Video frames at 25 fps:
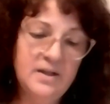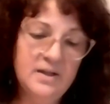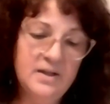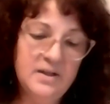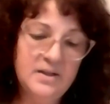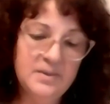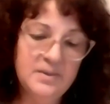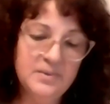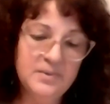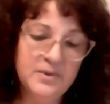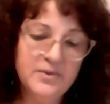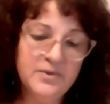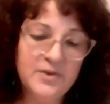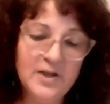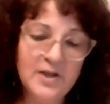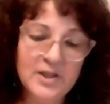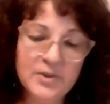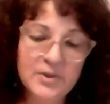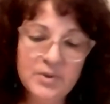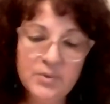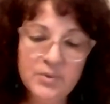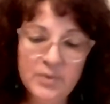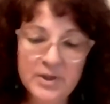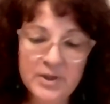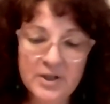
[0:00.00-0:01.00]
The
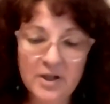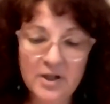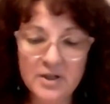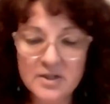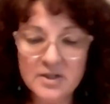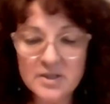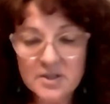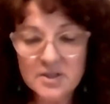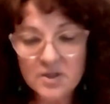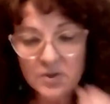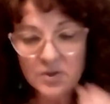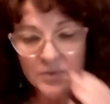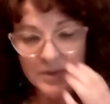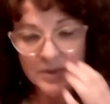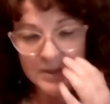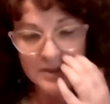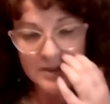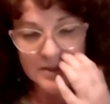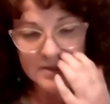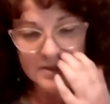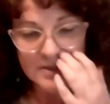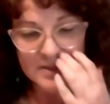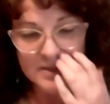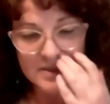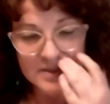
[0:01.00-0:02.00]
following one also
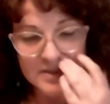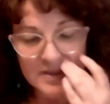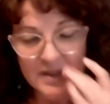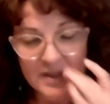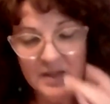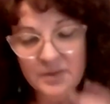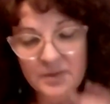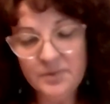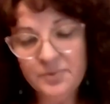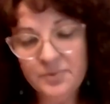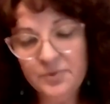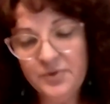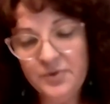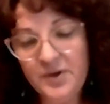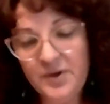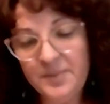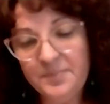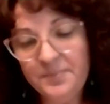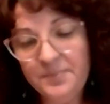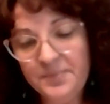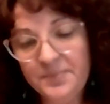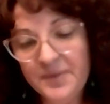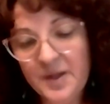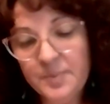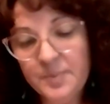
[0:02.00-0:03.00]
is
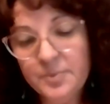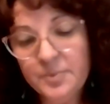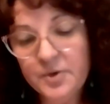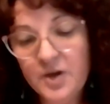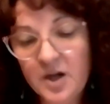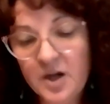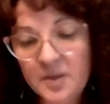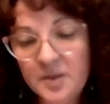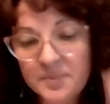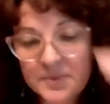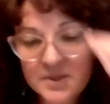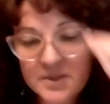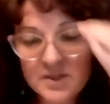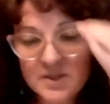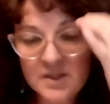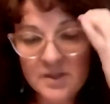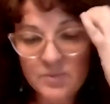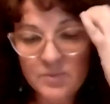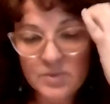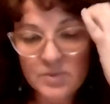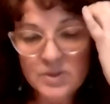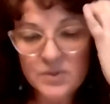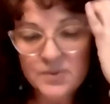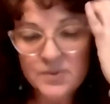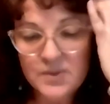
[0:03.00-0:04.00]
from a prompt, and it
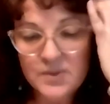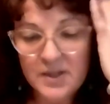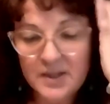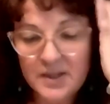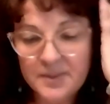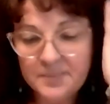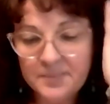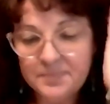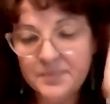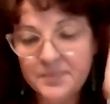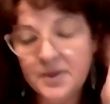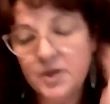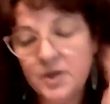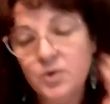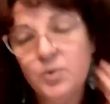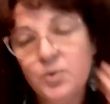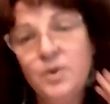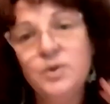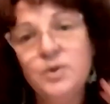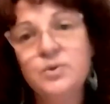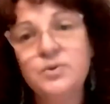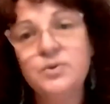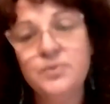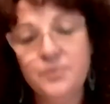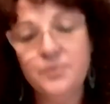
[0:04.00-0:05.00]
was a
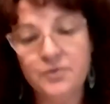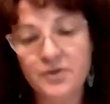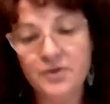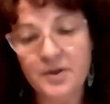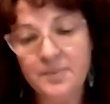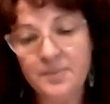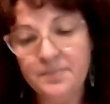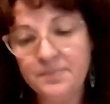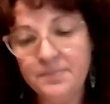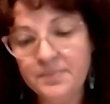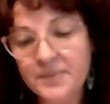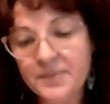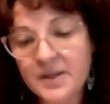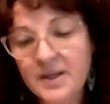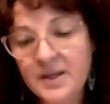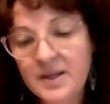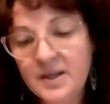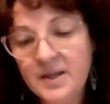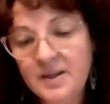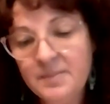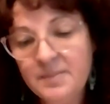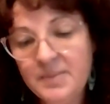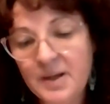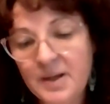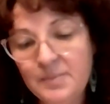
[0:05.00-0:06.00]
quote from
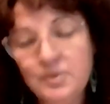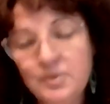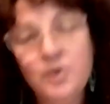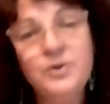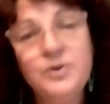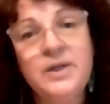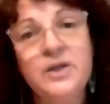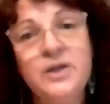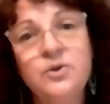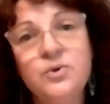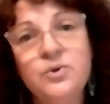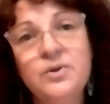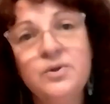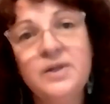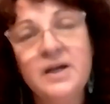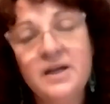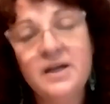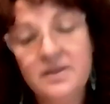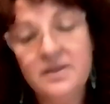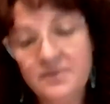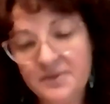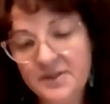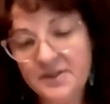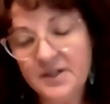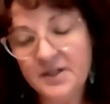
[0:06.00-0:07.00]
Pablo
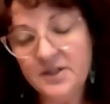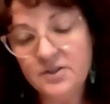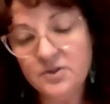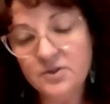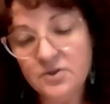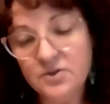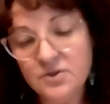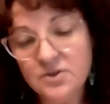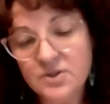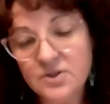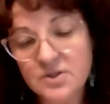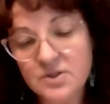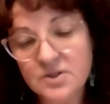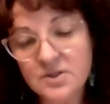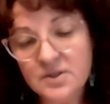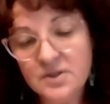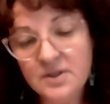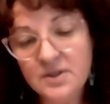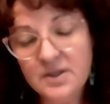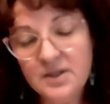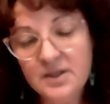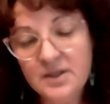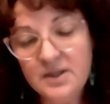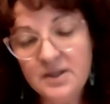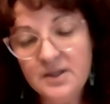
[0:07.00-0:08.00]
Neruda that I used.
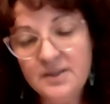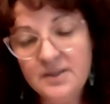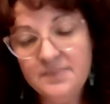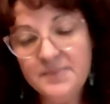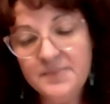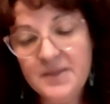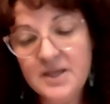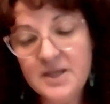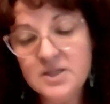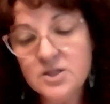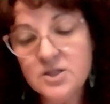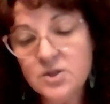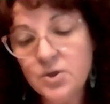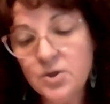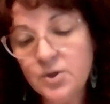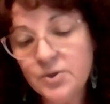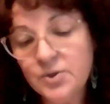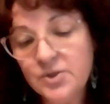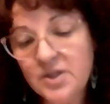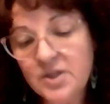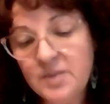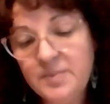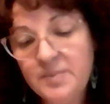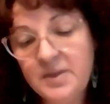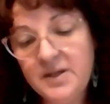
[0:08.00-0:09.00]

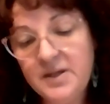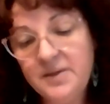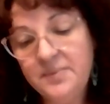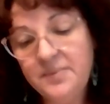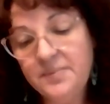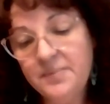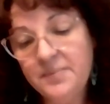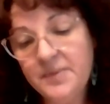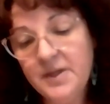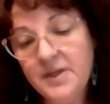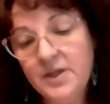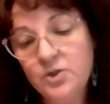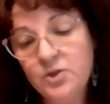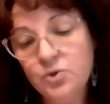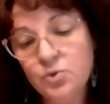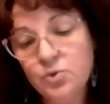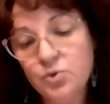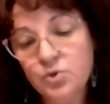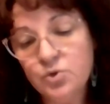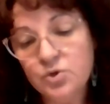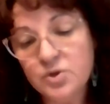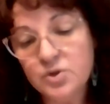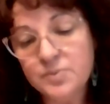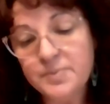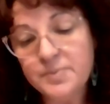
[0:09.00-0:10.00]
Escóndeme en
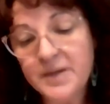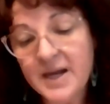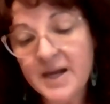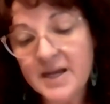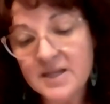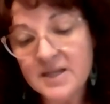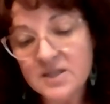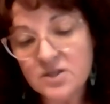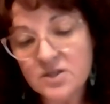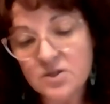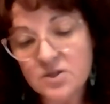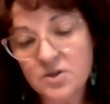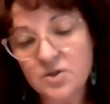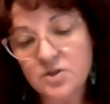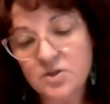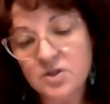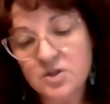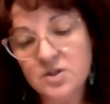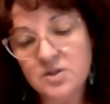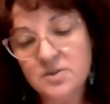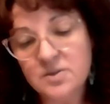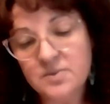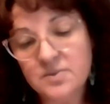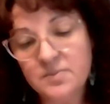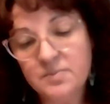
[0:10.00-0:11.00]
tus
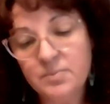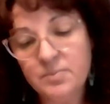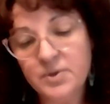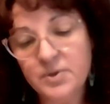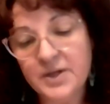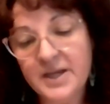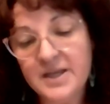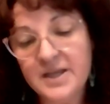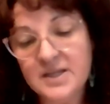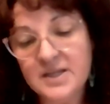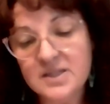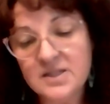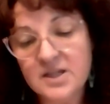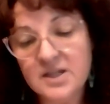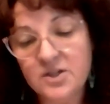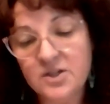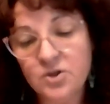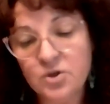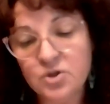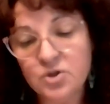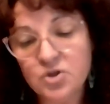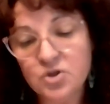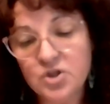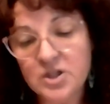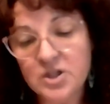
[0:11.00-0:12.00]
brazos, Por esta
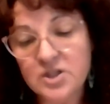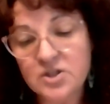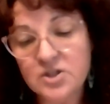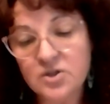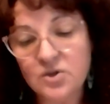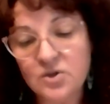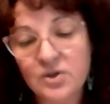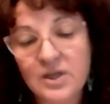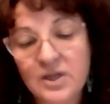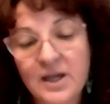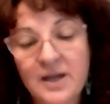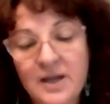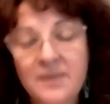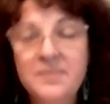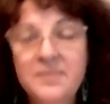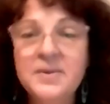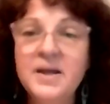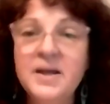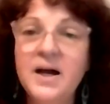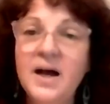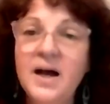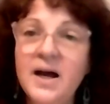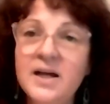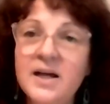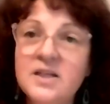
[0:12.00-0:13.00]
noche sola,
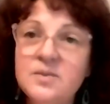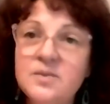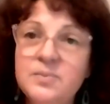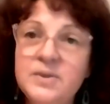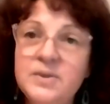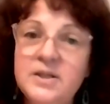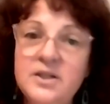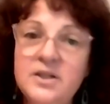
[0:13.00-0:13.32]
hide me